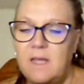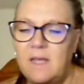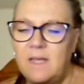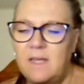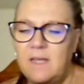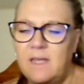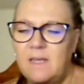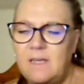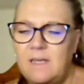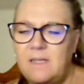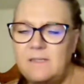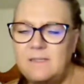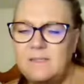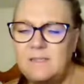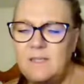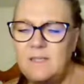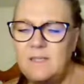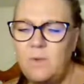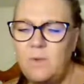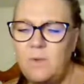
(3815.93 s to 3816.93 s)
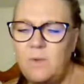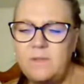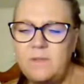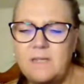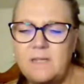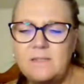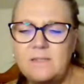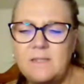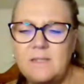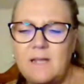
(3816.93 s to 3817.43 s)
Can he see well with
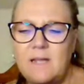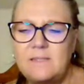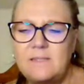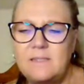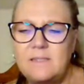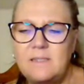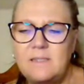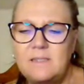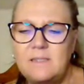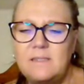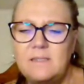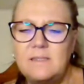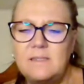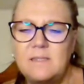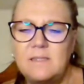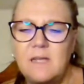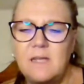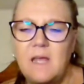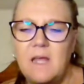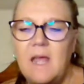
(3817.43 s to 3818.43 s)
those glasses?